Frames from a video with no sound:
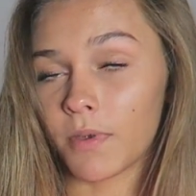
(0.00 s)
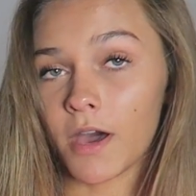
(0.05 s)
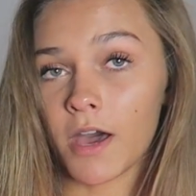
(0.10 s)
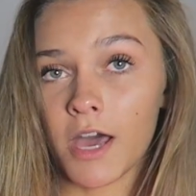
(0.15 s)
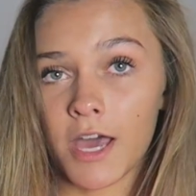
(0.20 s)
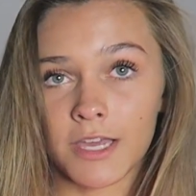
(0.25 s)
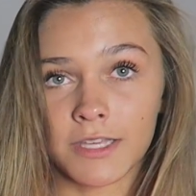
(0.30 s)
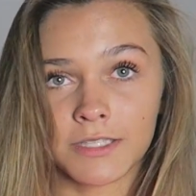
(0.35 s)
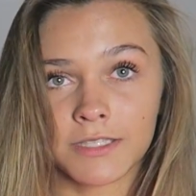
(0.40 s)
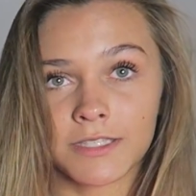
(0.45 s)

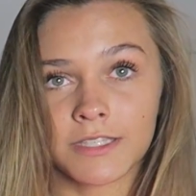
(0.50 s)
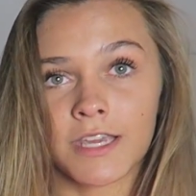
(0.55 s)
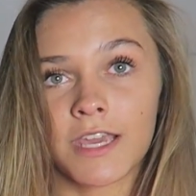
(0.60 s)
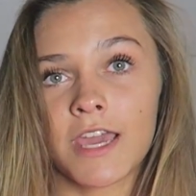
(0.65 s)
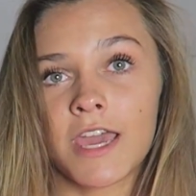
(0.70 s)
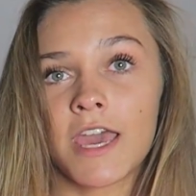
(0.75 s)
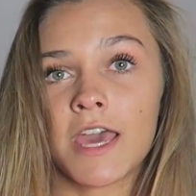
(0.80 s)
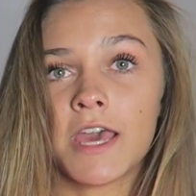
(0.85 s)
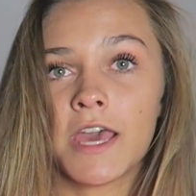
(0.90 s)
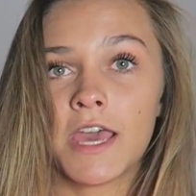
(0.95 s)
pause
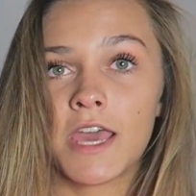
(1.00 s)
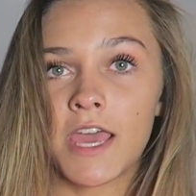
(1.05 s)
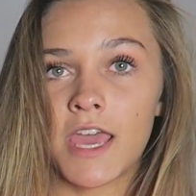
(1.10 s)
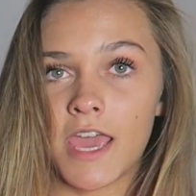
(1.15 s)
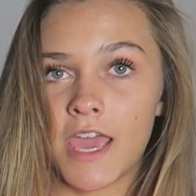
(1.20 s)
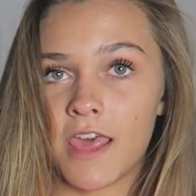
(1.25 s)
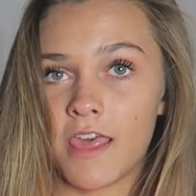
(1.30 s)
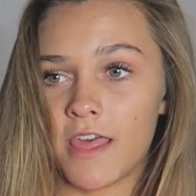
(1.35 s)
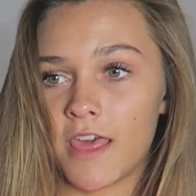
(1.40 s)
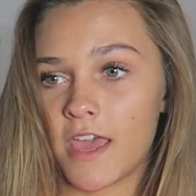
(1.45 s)

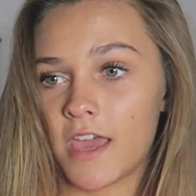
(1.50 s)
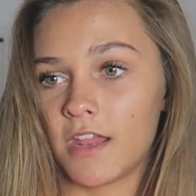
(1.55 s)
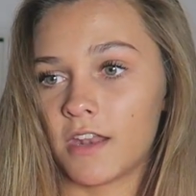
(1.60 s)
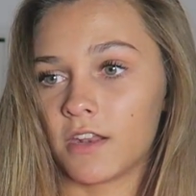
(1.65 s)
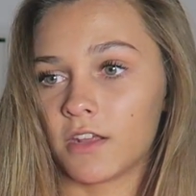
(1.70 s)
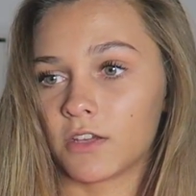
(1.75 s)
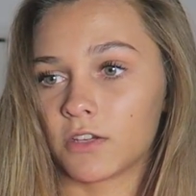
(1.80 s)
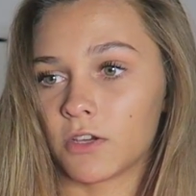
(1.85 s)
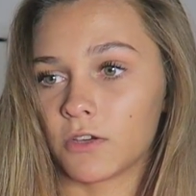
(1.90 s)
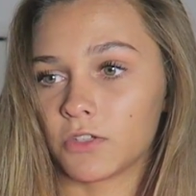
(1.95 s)

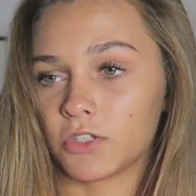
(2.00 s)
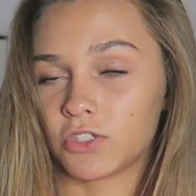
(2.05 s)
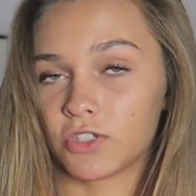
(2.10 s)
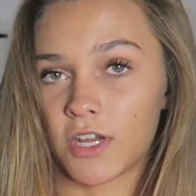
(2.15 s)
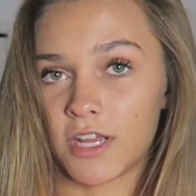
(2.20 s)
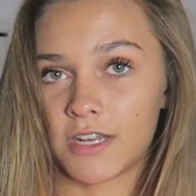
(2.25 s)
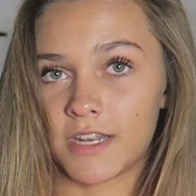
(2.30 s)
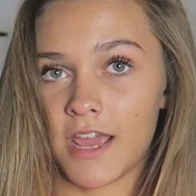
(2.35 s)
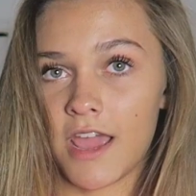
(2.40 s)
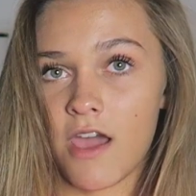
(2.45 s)
and go
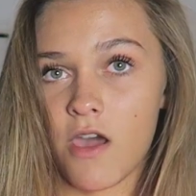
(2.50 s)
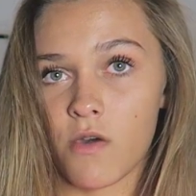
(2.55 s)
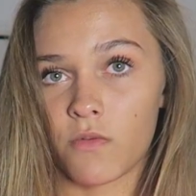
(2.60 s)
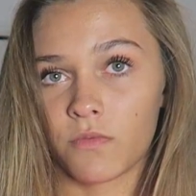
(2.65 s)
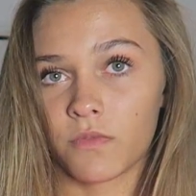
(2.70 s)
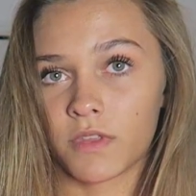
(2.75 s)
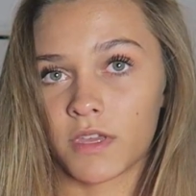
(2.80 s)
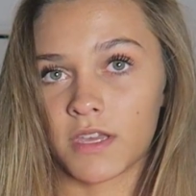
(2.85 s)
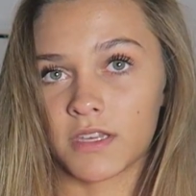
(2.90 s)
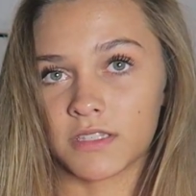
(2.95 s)
straight
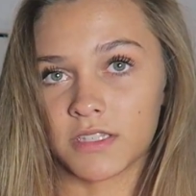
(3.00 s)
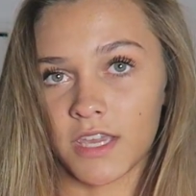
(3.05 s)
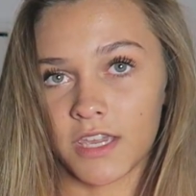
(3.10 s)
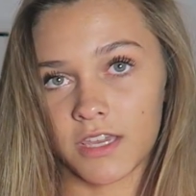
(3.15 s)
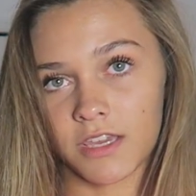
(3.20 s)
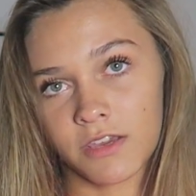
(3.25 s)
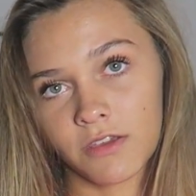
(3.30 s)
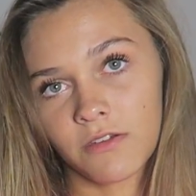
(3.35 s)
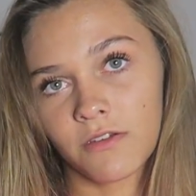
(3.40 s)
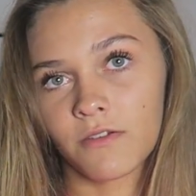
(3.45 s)
down because
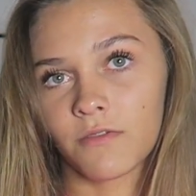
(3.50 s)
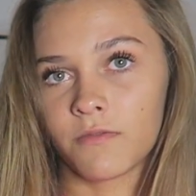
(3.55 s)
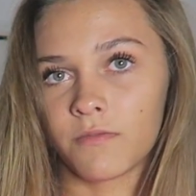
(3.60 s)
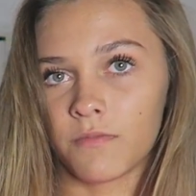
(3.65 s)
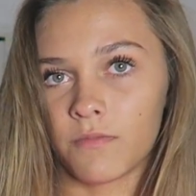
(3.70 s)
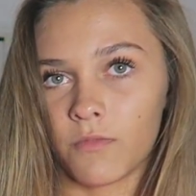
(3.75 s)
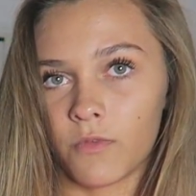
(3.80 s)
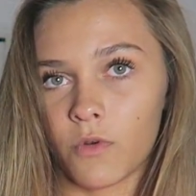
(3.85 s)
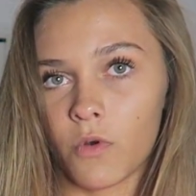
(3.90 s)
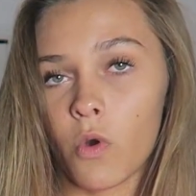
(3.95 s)
like
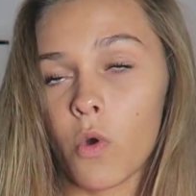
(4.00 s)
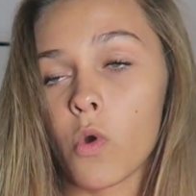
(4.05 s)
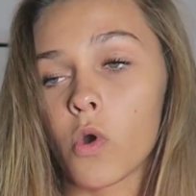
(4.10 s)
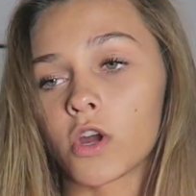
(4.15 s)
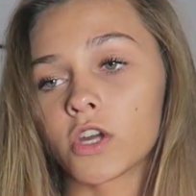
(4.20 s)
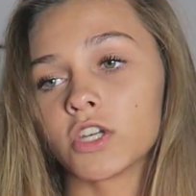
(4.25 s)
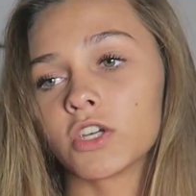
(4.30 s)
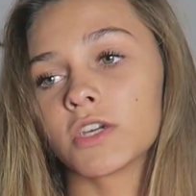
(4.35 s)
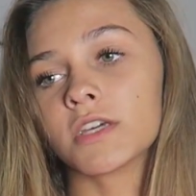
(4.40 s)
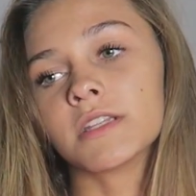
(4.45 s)

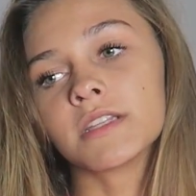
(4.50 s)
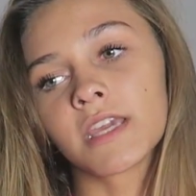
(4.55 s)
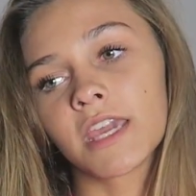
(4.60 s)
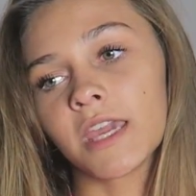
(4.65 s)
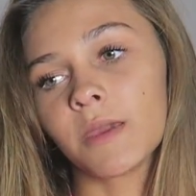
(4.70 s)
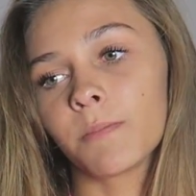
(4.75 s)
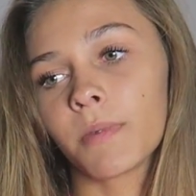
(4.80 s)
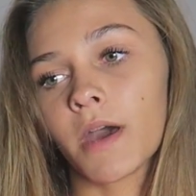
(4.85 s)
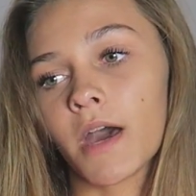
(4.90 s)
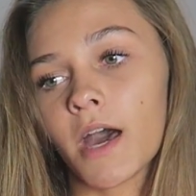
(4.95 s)
or you can
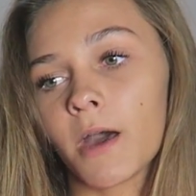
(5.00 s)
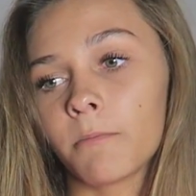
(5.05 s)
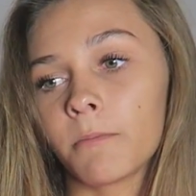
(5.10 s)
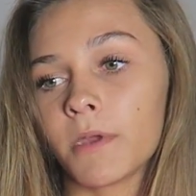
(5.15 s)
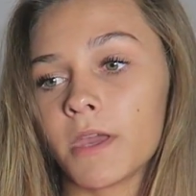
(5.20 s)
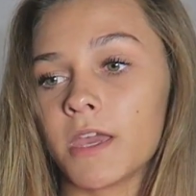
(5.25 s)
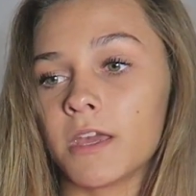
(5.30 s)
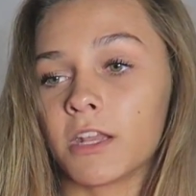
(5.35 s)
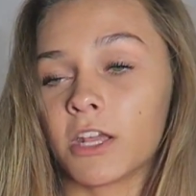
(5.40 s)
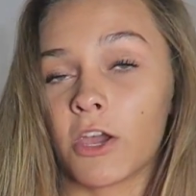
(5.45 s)
keep it up
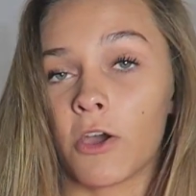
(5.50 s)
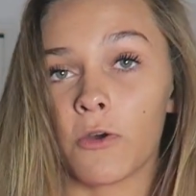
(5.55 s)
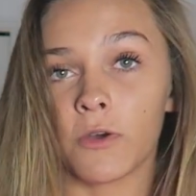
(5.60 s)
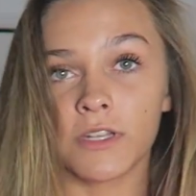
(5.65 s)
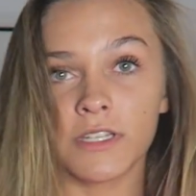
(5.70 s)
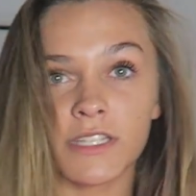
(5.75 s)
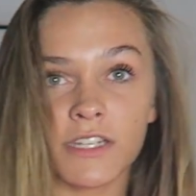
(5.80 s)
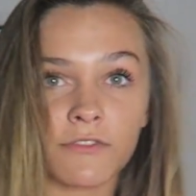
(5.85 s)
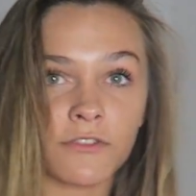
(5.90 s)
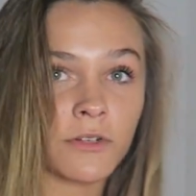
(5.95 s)
and go
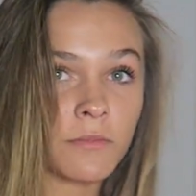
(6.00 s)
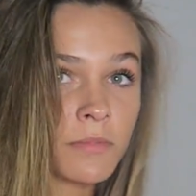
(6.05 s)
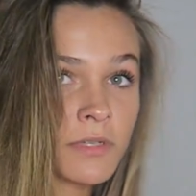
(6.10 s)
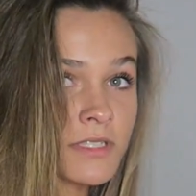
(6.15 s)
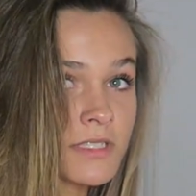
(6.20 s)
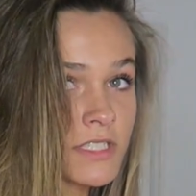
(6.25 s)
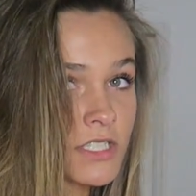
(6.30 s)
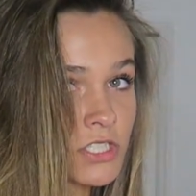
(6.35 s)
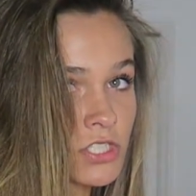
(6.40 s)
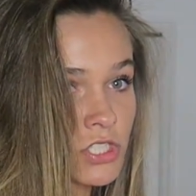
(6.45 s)
in different
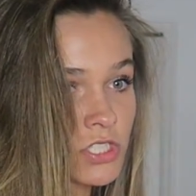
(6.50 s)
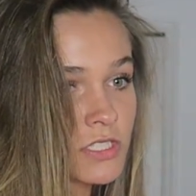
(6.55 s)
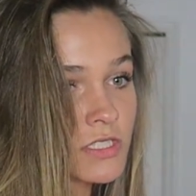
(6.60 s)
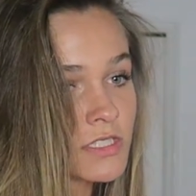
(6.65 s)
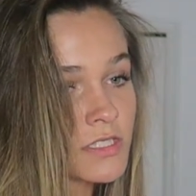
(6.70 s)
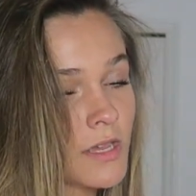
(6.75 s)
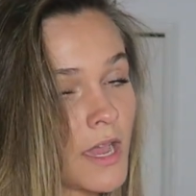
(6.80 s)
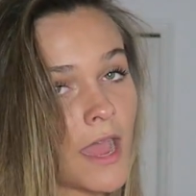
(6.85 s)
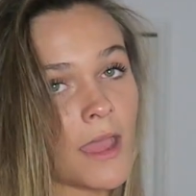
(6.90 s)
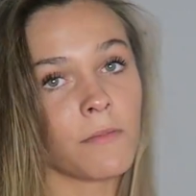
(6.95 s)

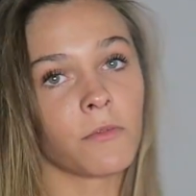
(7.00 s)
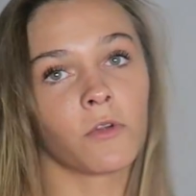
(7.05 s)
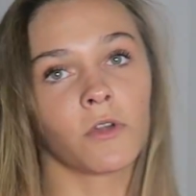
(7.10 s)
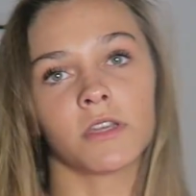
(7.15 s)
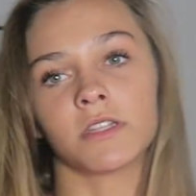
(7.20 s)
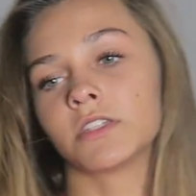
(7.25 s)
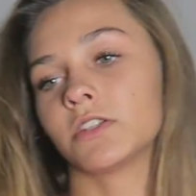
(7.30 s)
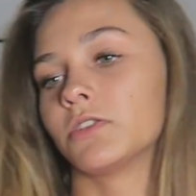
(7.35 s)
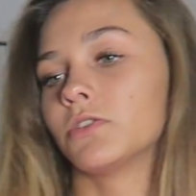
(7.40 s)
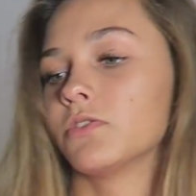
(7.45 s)
positions I'm
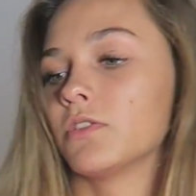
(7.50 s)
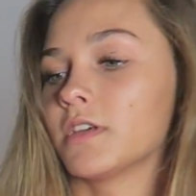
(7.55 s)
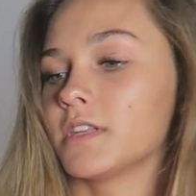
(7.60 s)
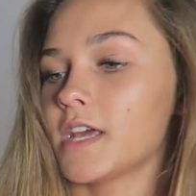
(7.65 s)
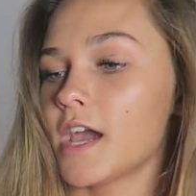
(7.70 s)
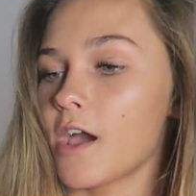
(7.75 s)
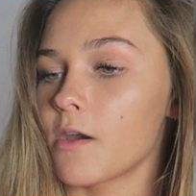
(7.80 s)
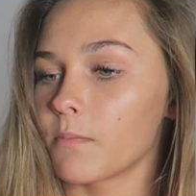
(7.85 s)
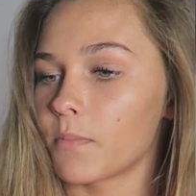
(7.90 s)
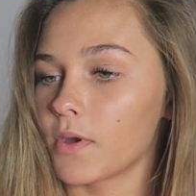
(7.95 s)
going to do the
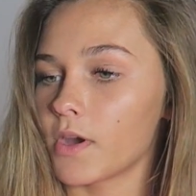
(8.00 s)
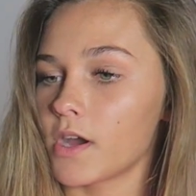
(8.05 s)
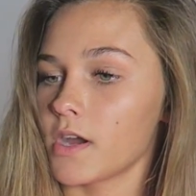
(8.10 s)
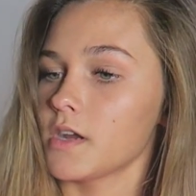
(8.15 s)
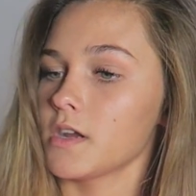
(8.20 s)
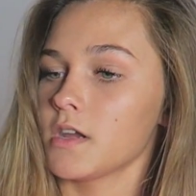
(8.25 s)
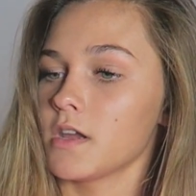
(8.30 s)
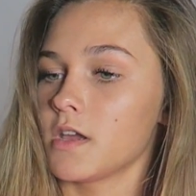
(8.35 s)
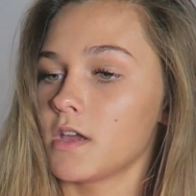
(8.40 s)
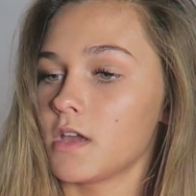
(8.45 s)
down
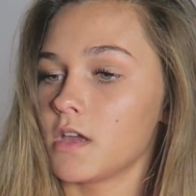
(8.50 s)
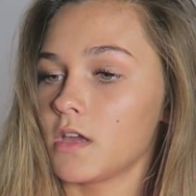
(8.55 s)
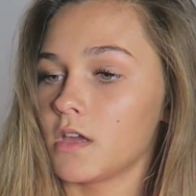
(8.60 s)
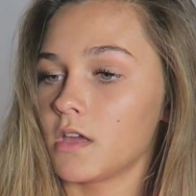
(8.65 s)
part